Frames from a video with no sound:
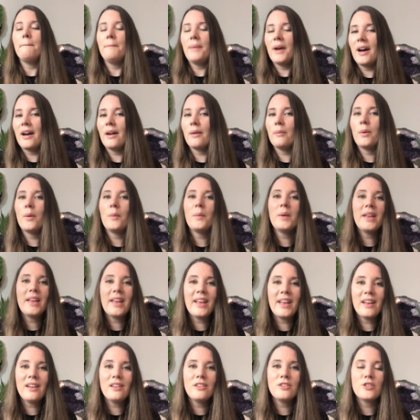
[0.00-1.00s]
But what we
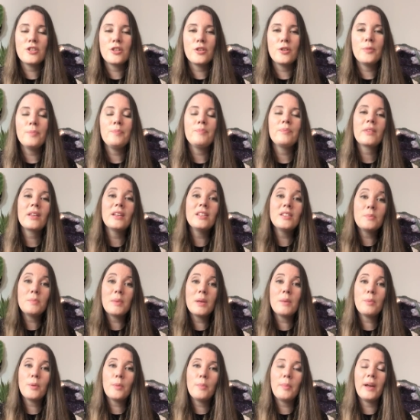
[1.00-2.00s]
can do is
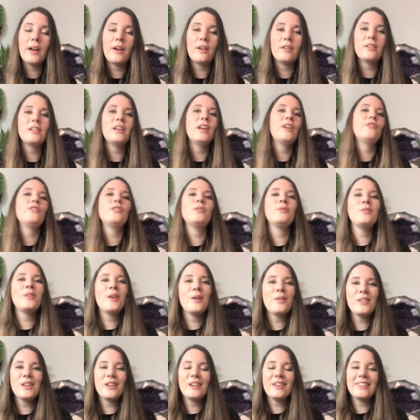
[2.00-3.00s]
be prepared. If you
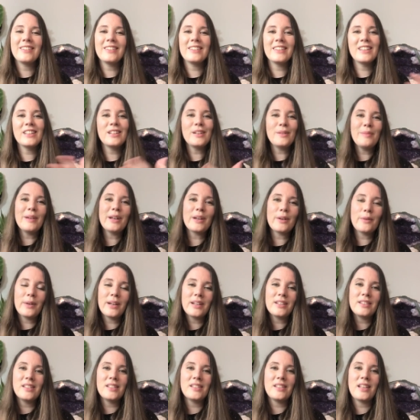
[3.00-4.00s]
know that you're a little bit
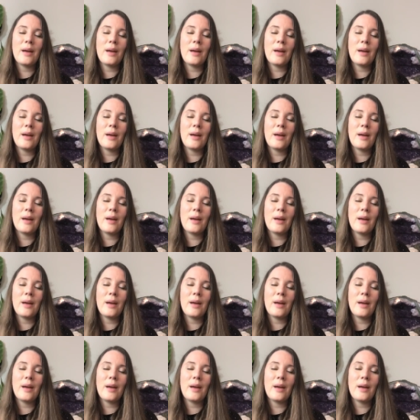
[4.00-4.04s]
quick to